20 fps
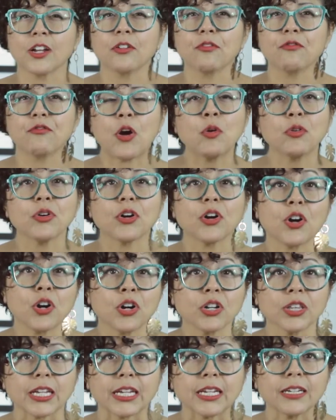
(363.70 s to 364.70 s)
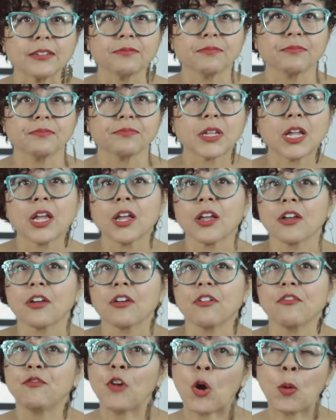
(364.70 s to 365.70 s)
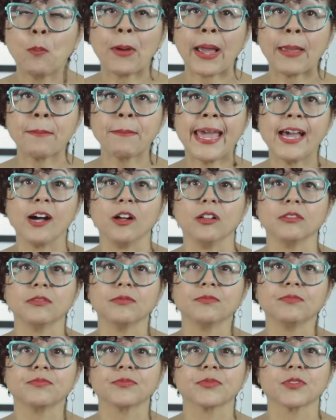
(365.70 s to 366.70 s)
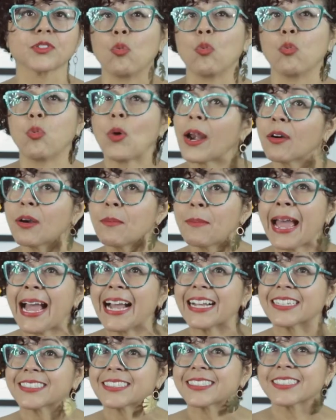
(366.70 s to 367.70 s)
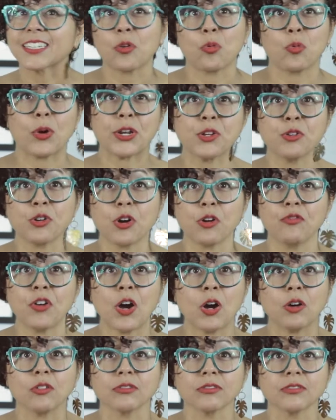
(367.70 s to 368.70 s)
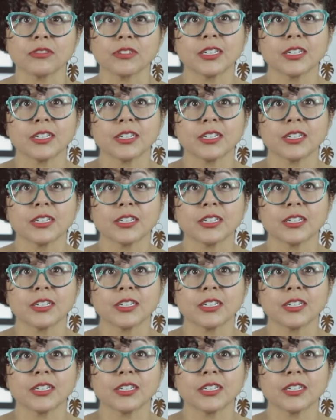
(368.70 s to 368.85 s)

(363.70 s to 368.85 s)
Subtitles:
vote early, vote by mail, wear a mask when you go vote.